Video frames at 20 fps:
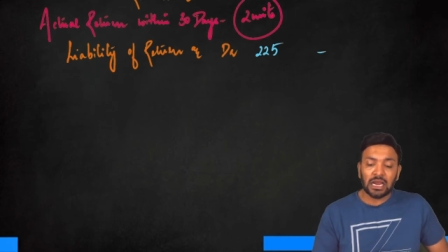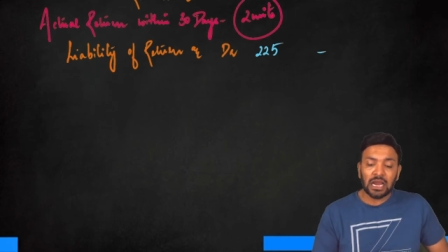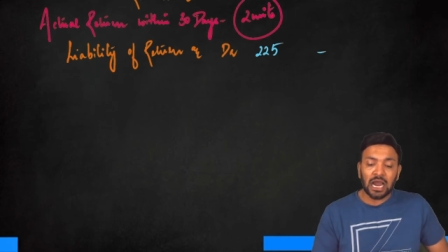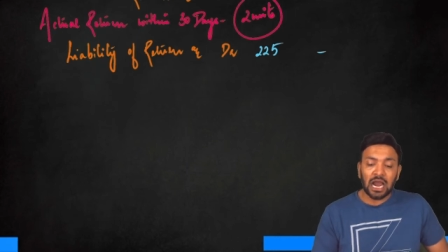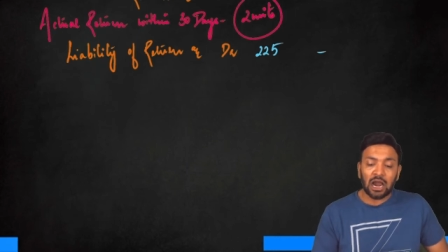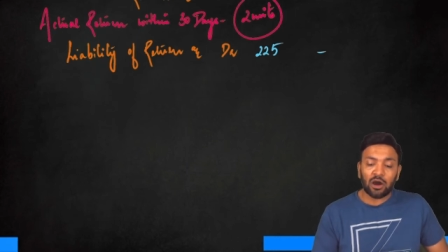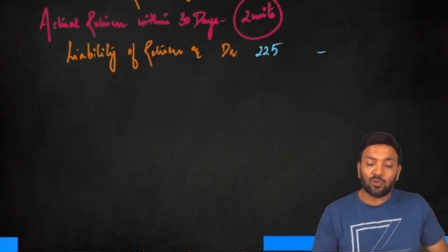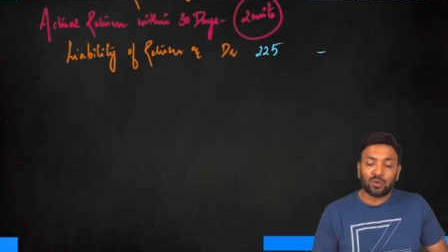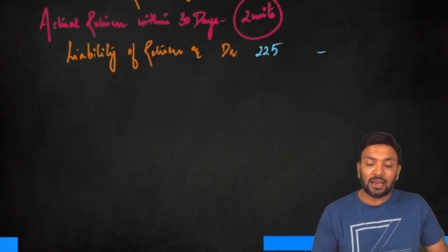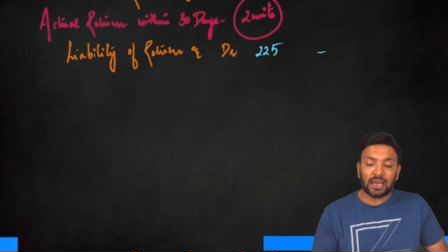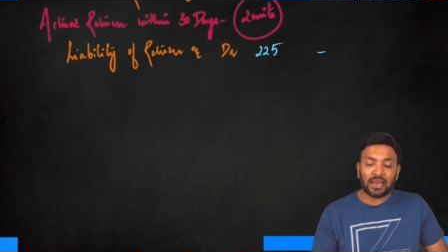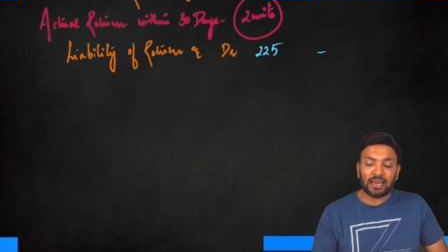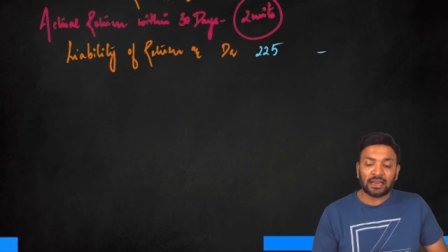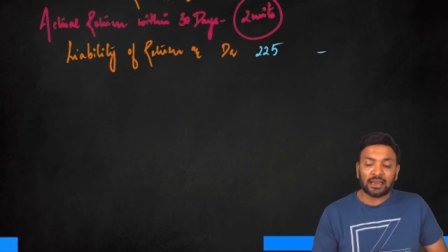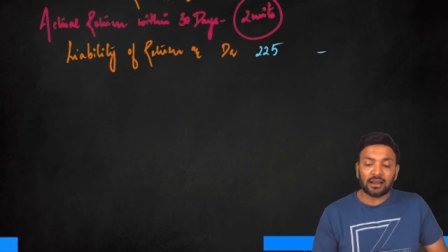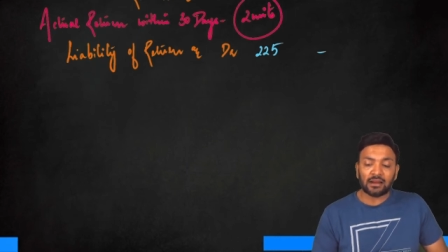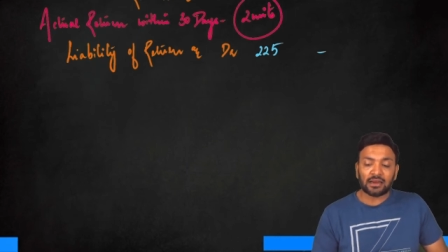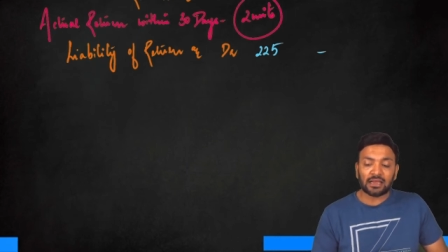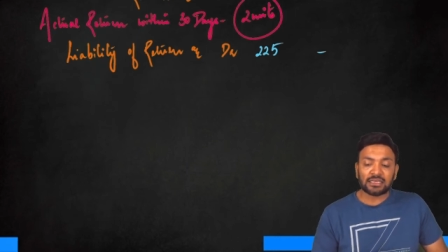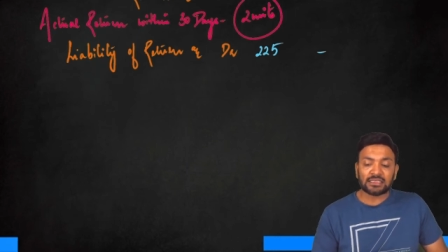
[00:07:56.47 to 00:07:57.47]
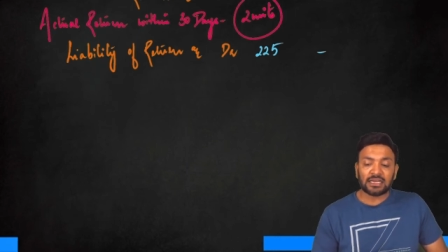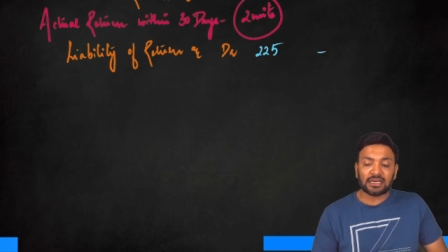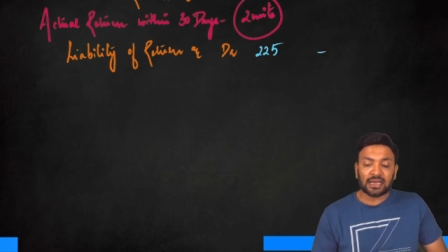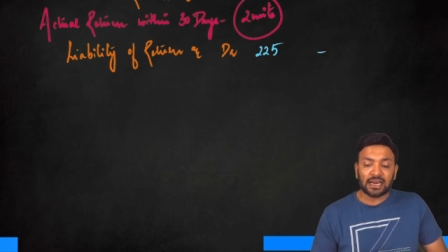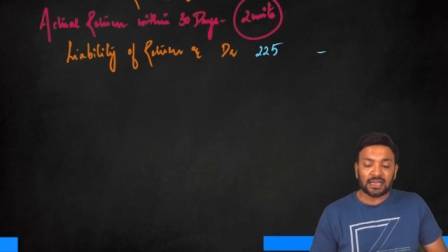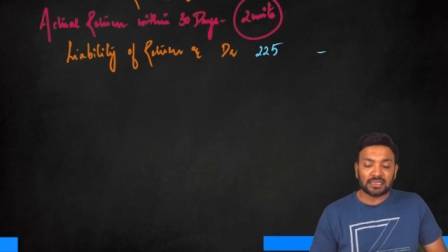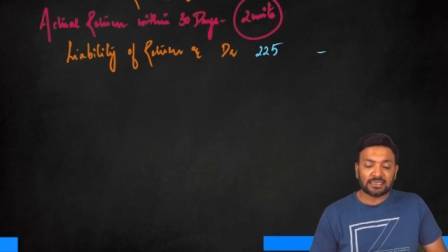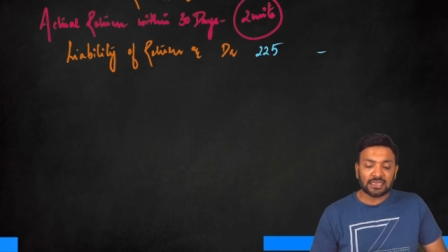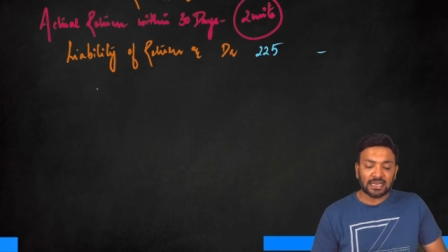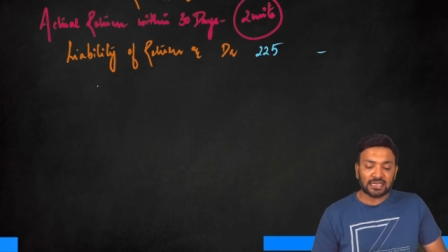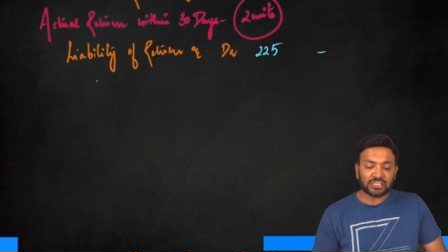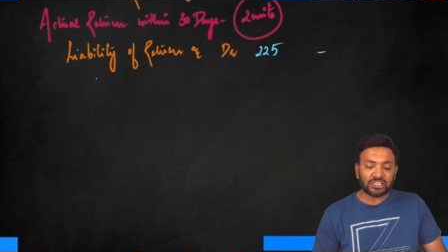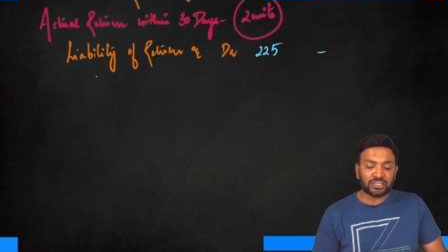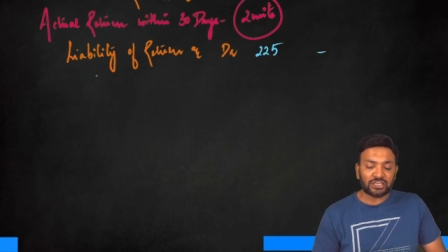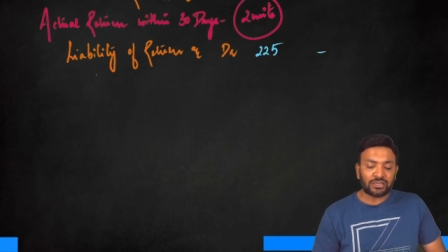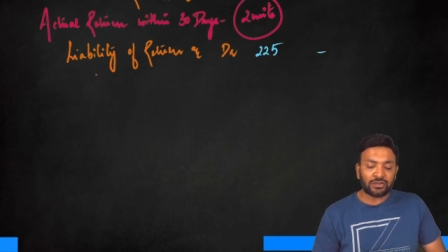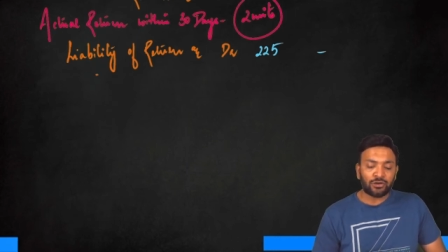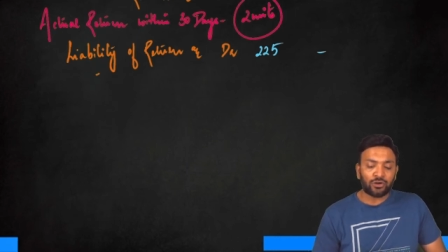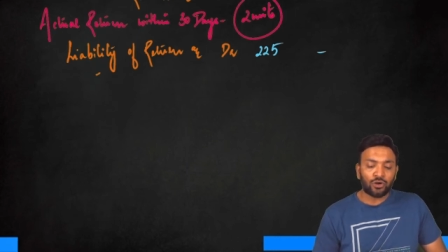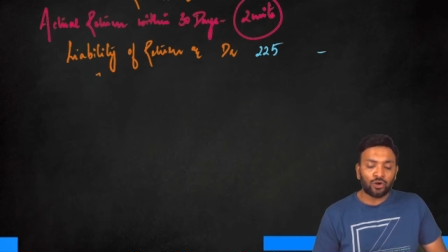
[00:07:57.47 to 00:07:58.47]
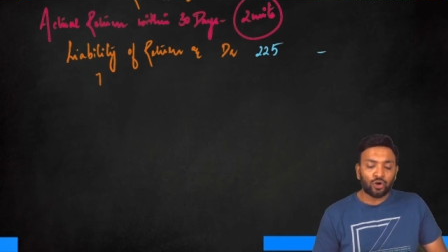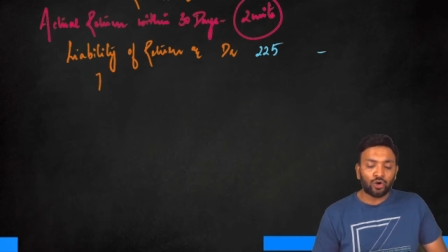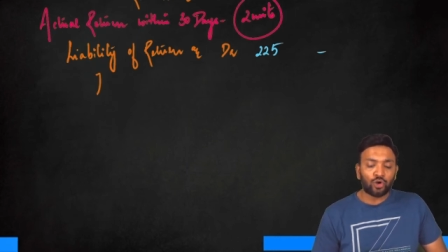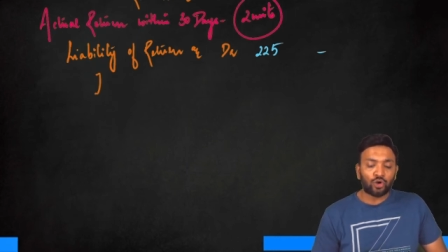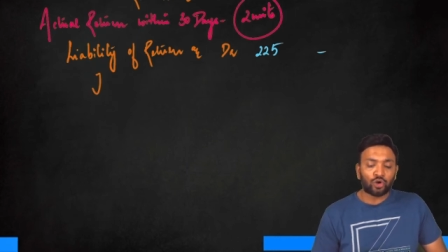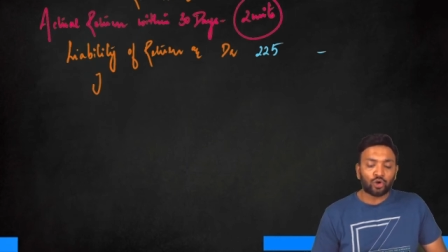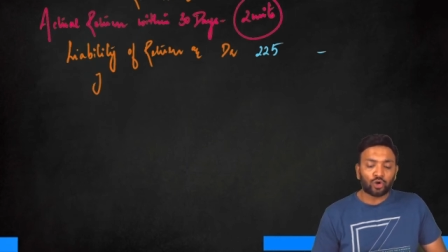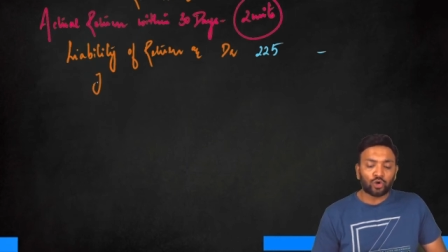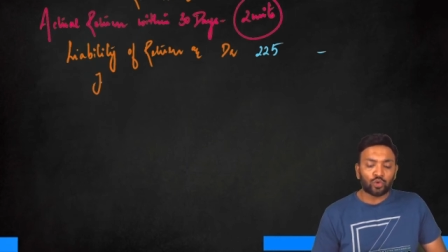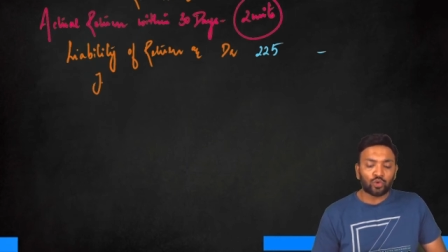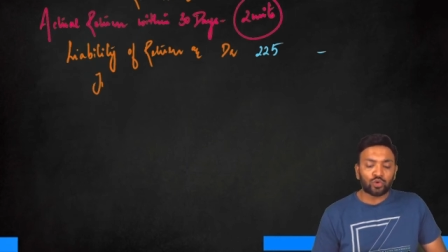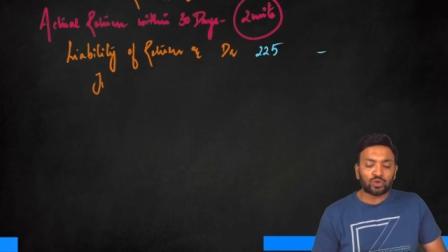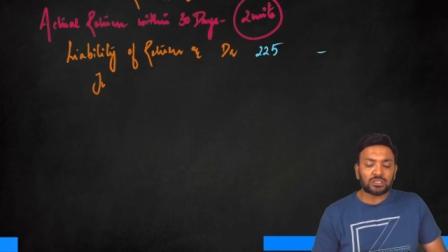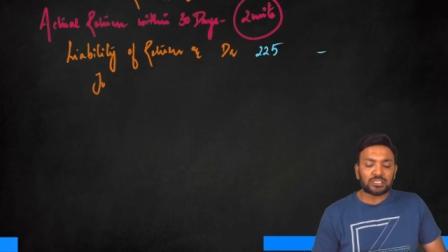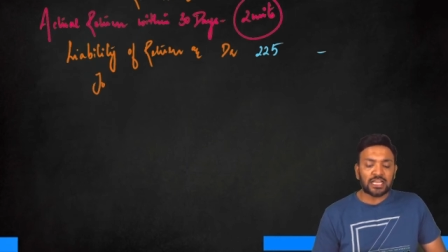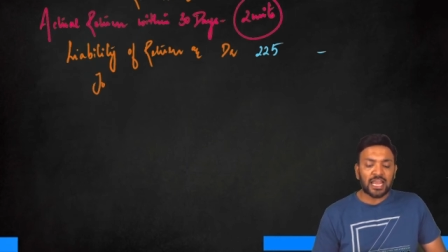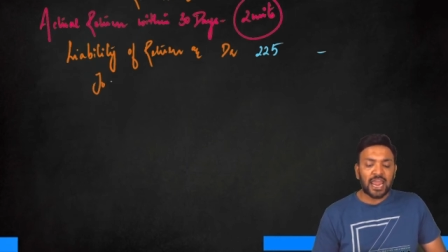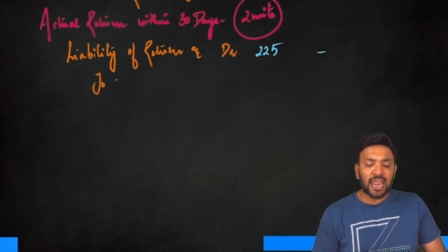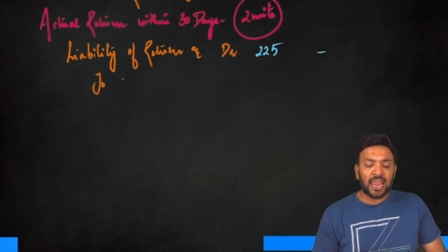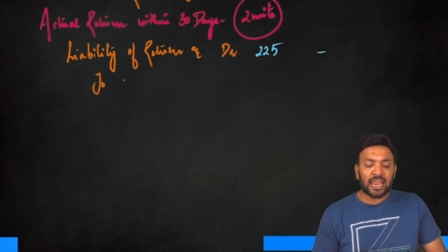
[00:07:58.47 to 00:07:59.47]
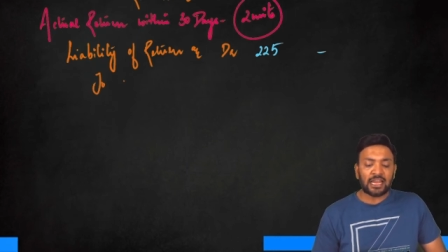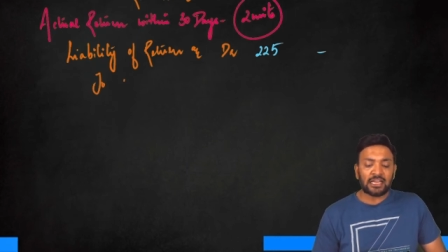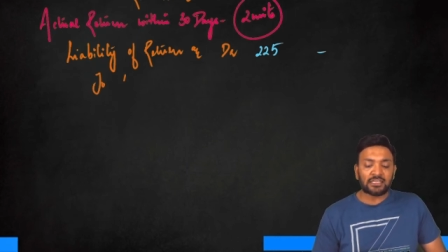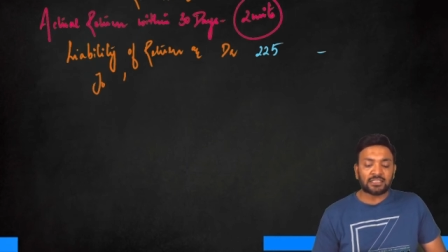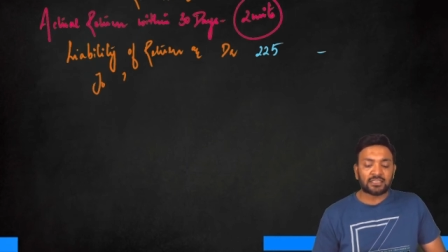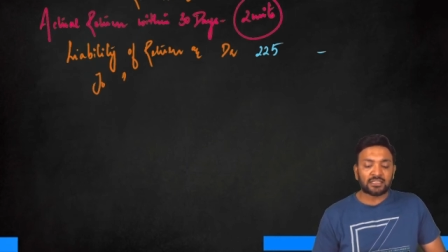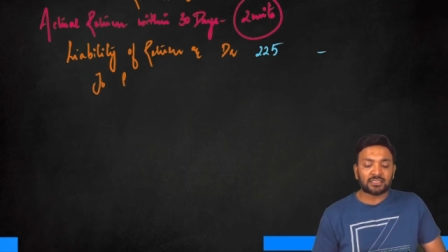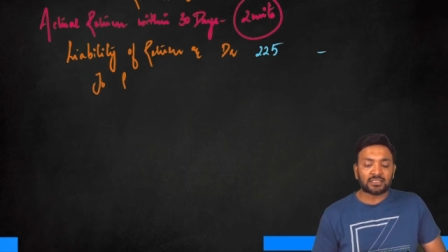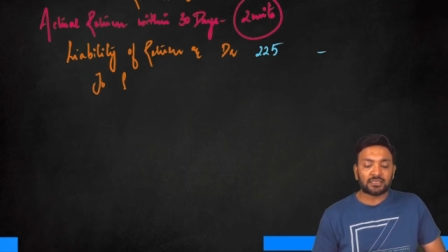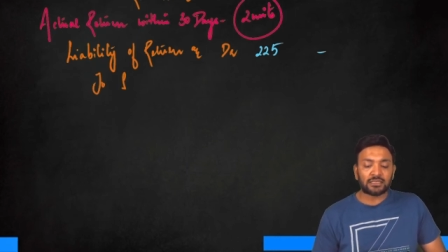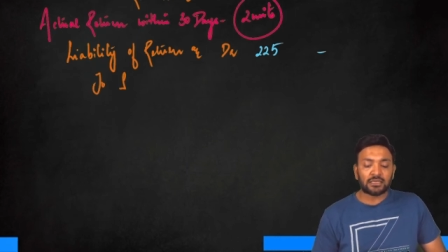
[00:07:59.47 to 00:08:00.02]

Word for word: How will I recognize the transaction? To sales.